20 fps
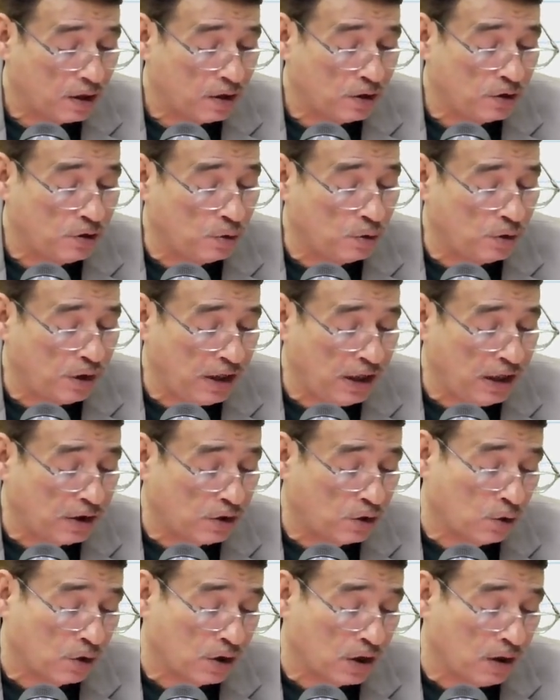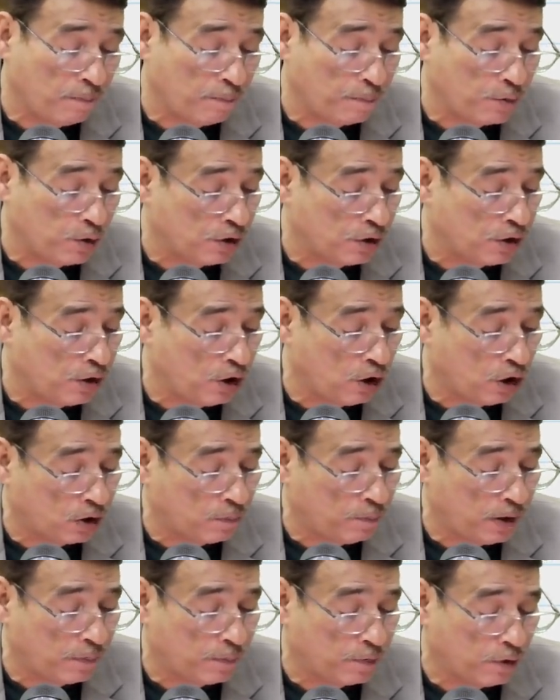You need to compute
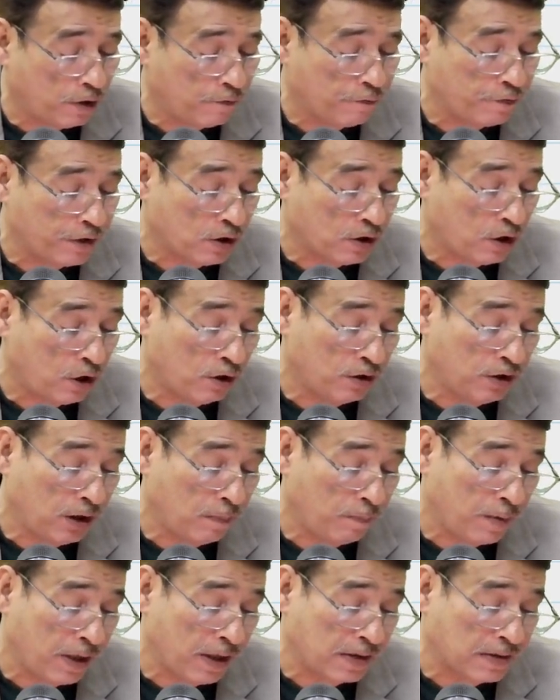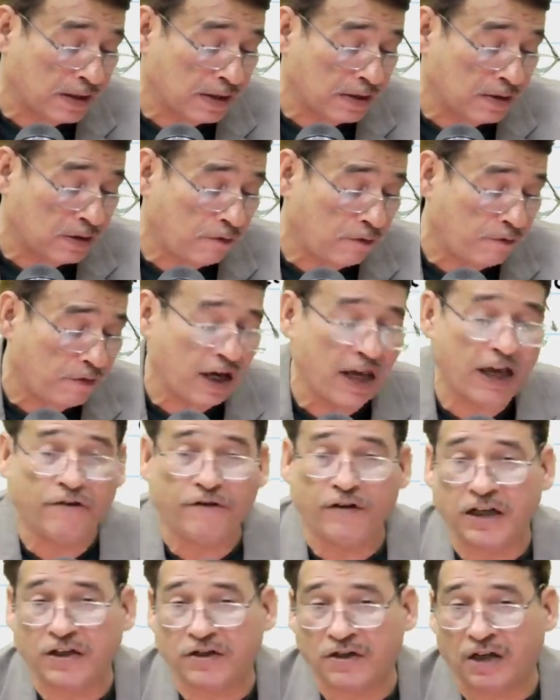normal profit on the basis of
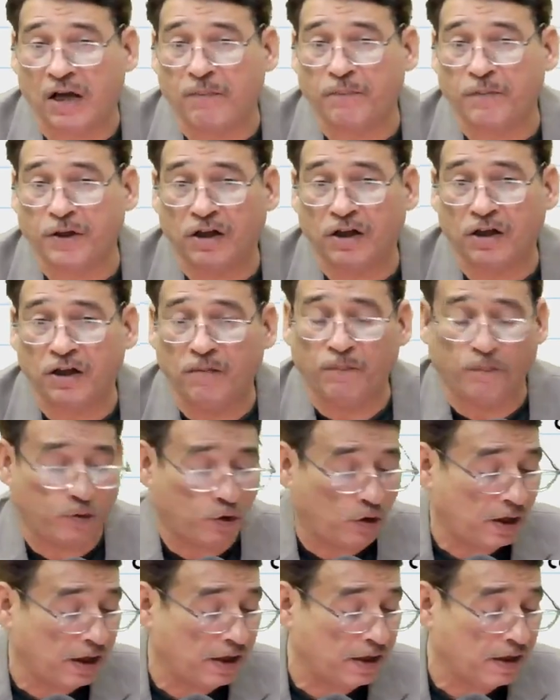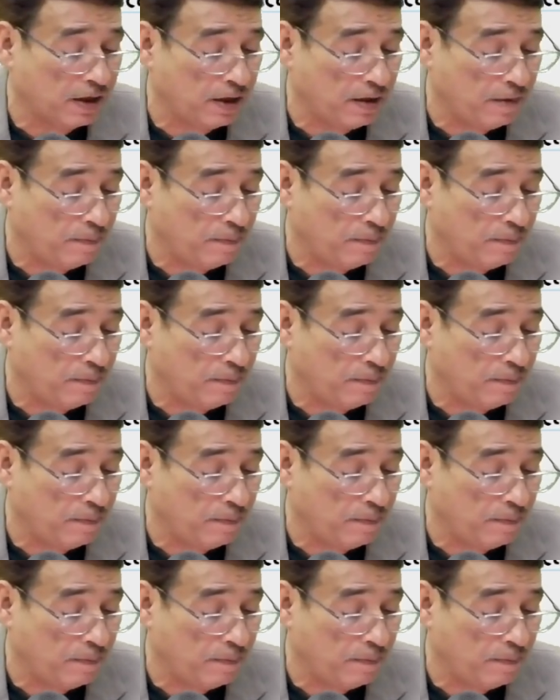average capital employed